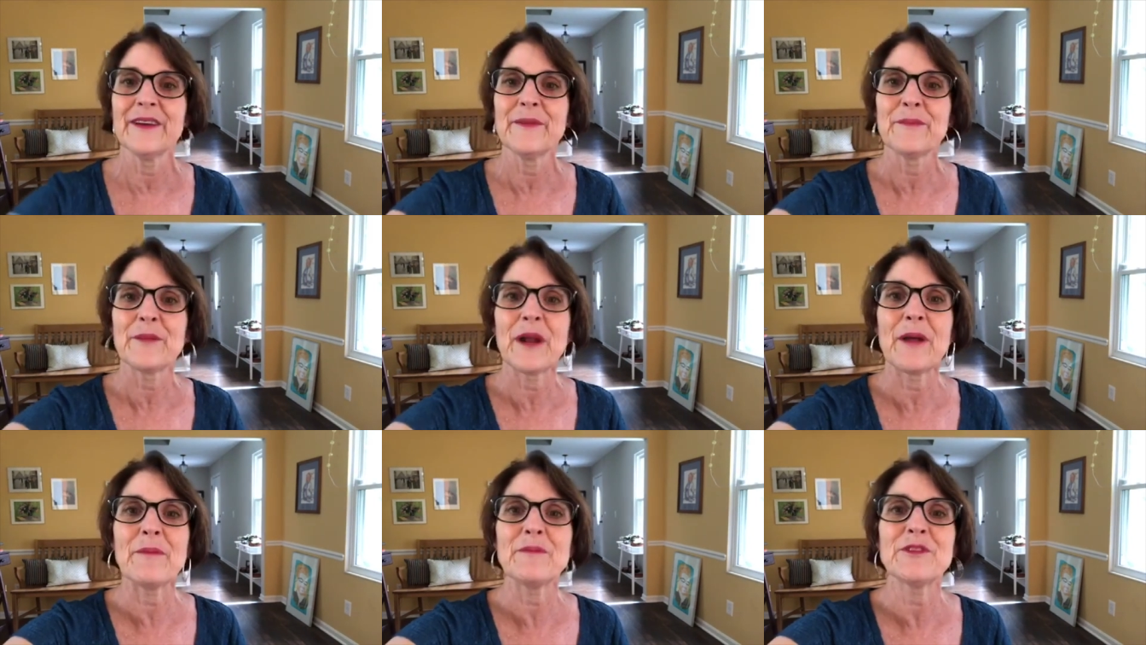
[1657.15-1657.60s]

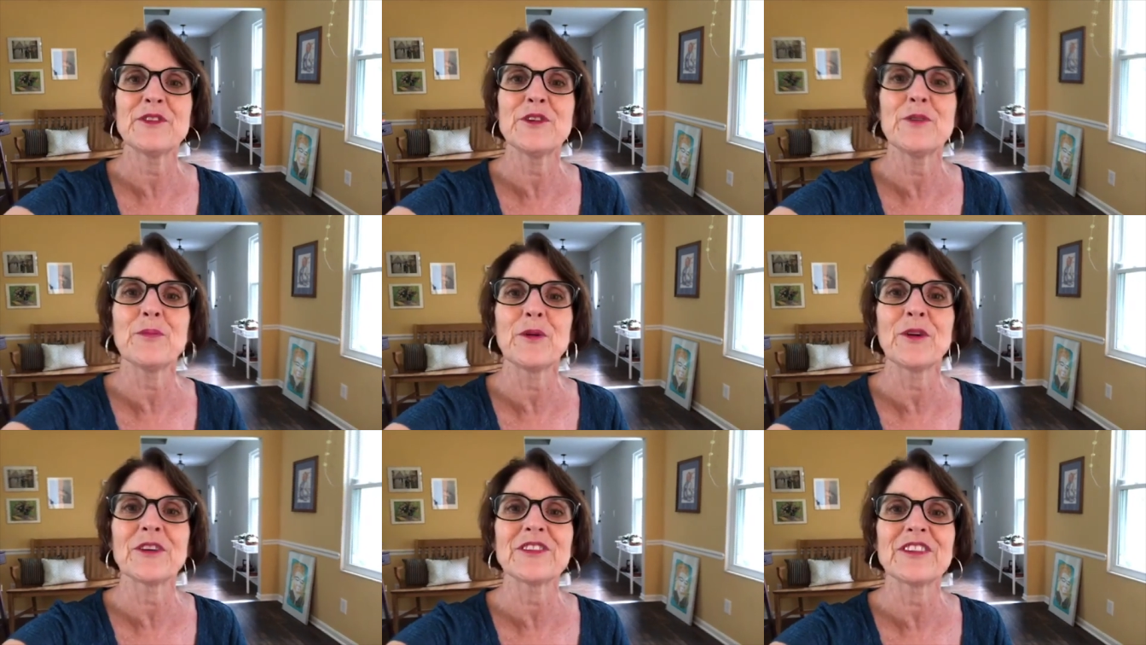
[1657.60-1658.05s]
I'm
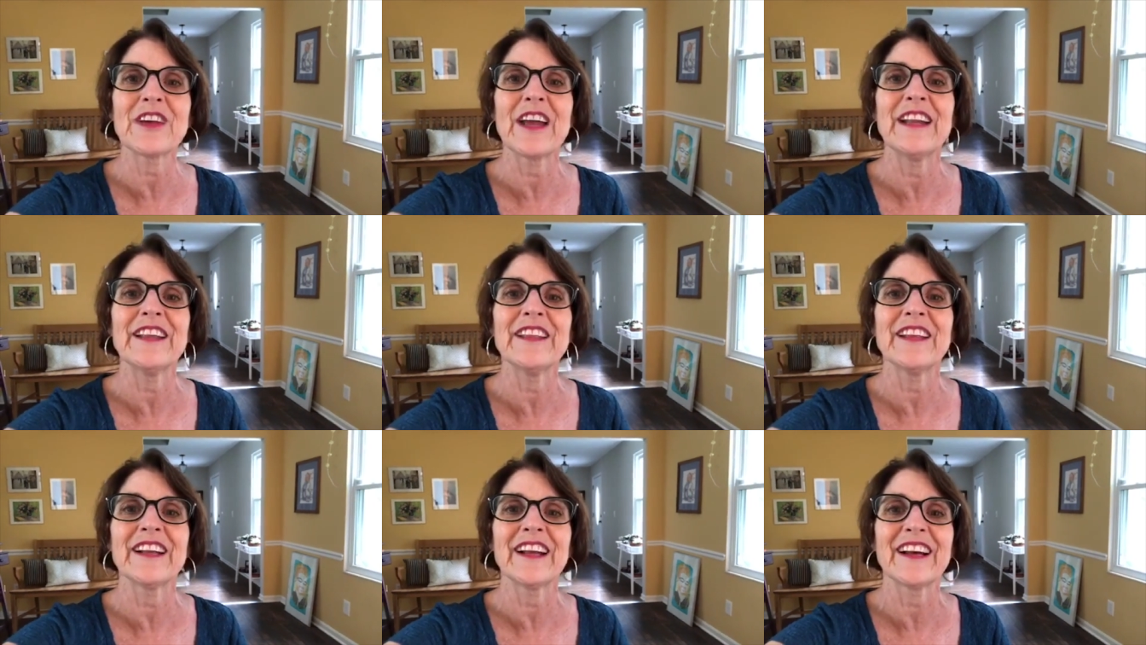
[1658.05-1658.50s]
super
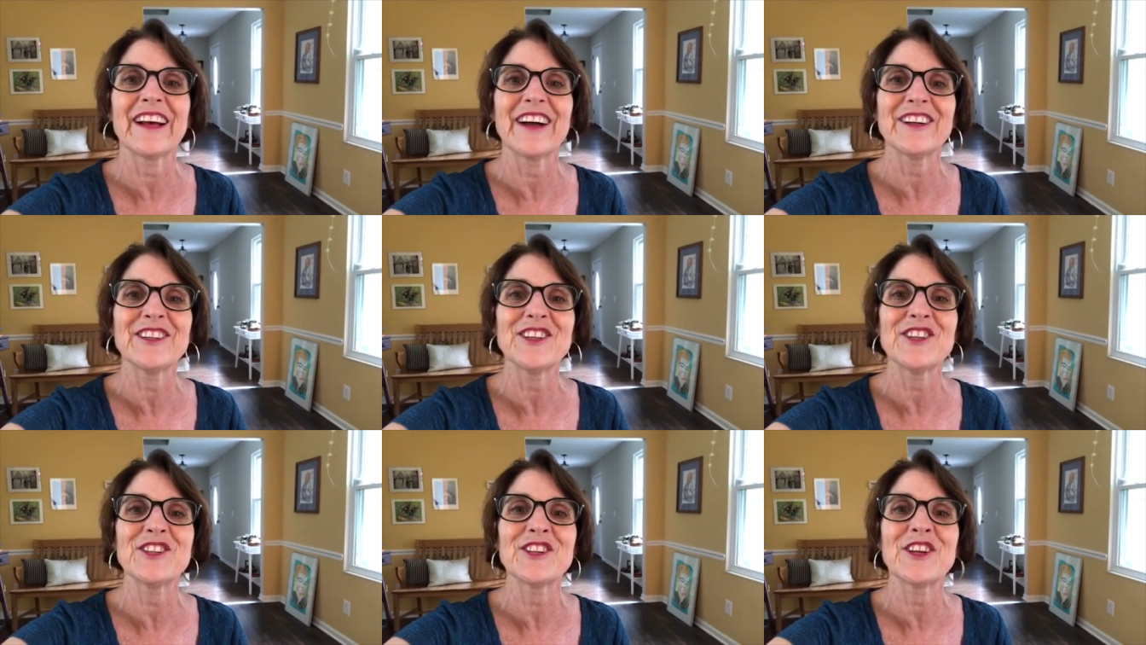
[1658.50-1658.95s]
excited that I got
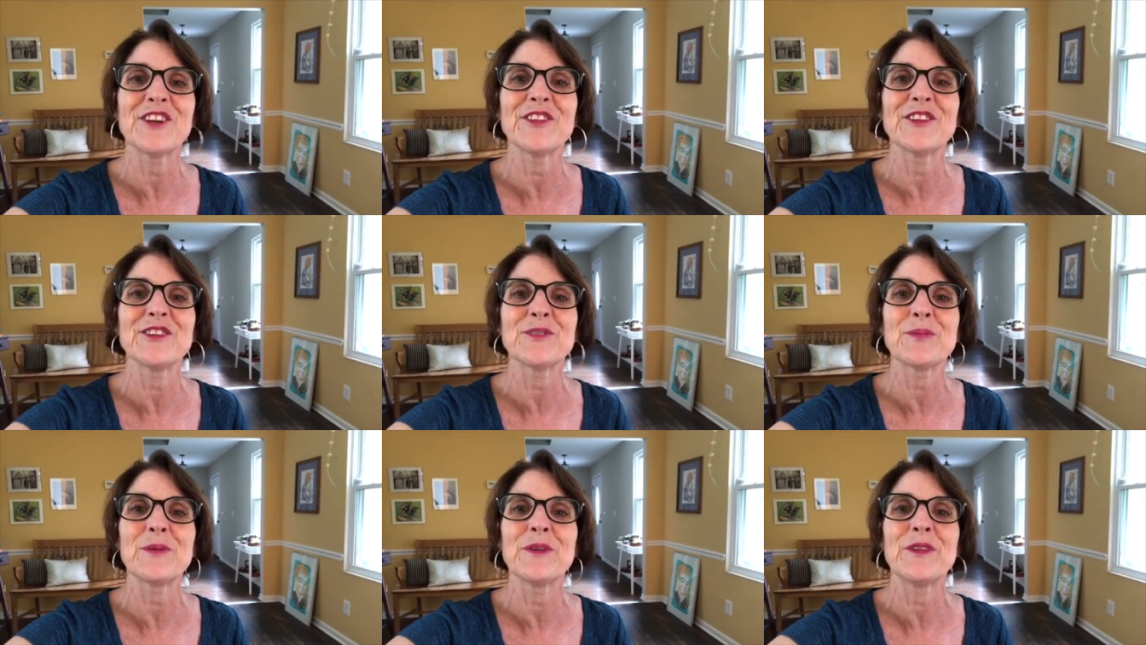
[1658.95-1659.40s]
to share
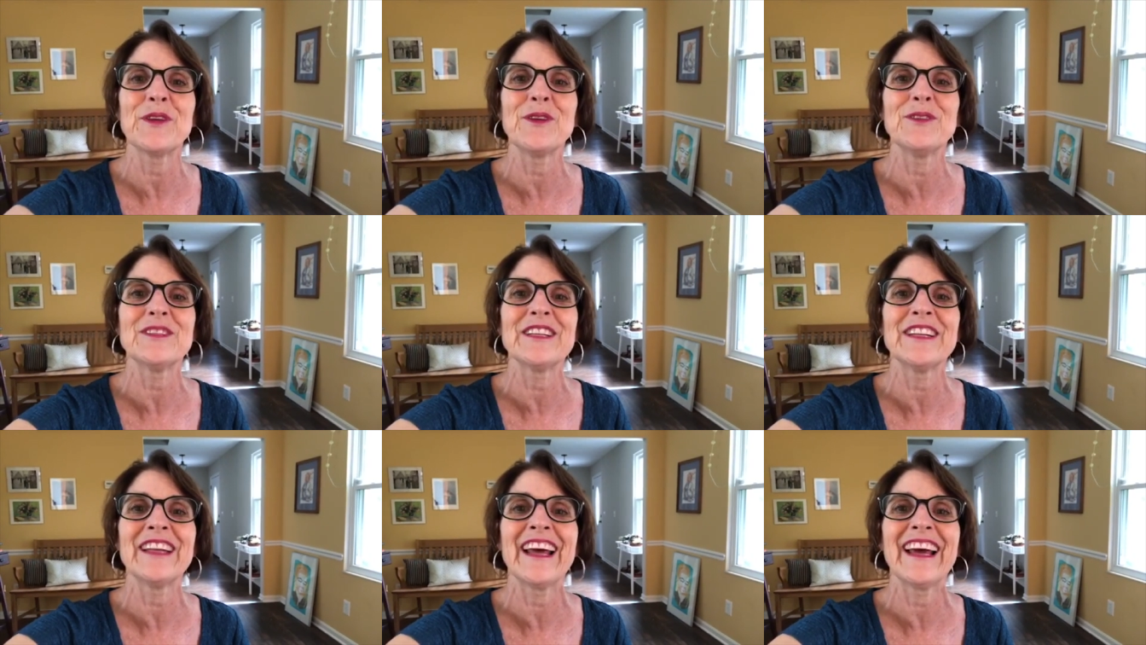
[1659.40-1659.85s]
this with you
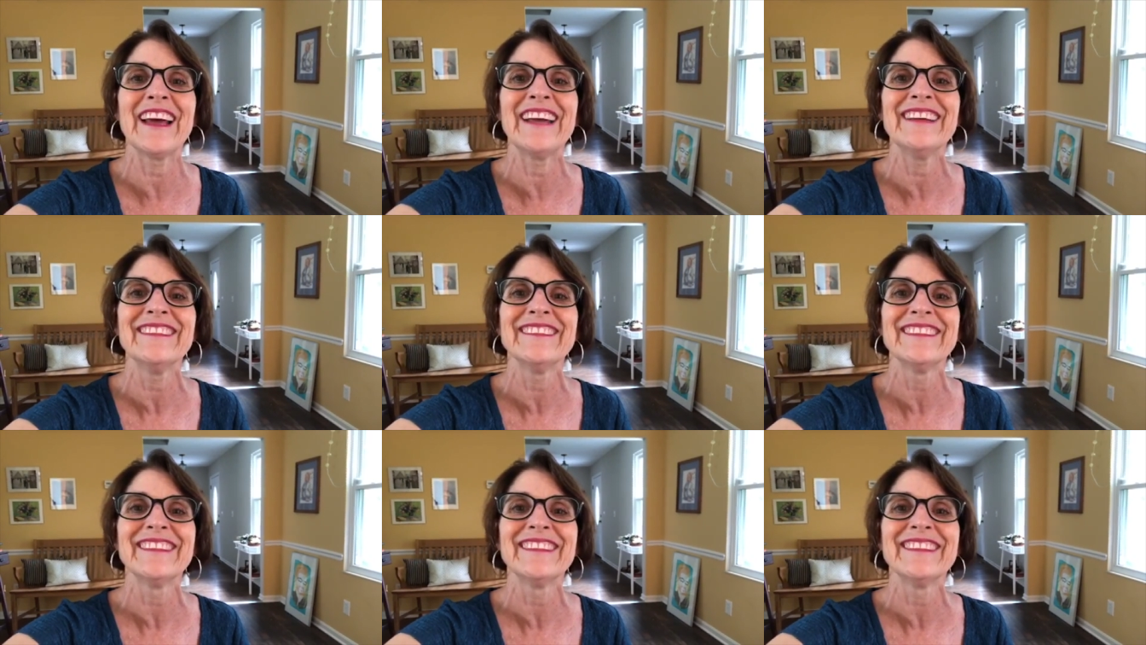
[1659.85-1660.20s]
today.